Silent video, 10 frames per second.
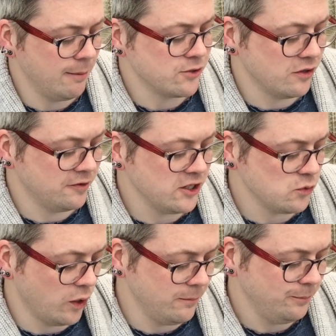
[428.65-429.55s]
So the
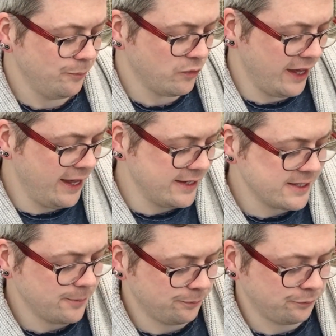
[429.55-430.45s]
first one
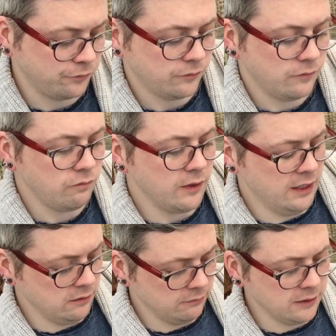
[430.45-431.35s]
is,
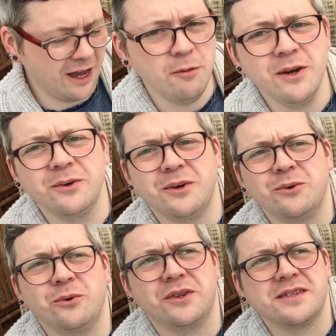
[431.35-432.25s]
how am I going to
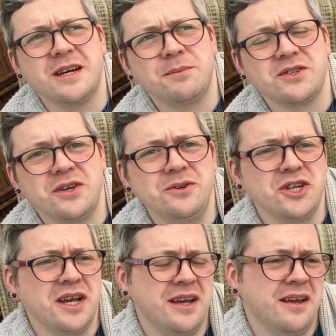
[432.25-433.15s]
hold this up? It's huge.